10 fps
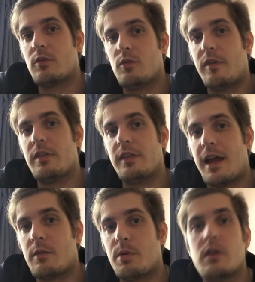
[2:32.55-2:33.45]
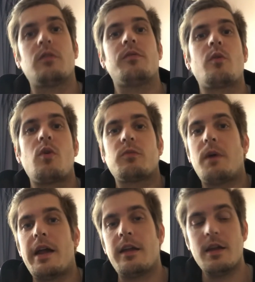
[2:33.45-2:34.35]
to fund that, because of course
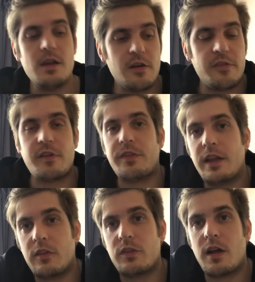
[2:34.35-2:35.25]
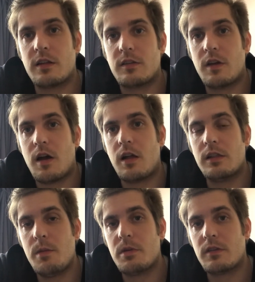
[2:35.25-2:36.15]
my funding is not
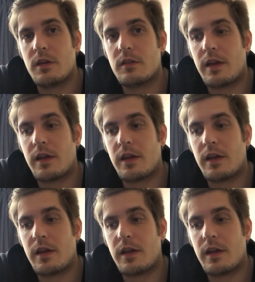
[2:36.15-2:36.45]
unlimited.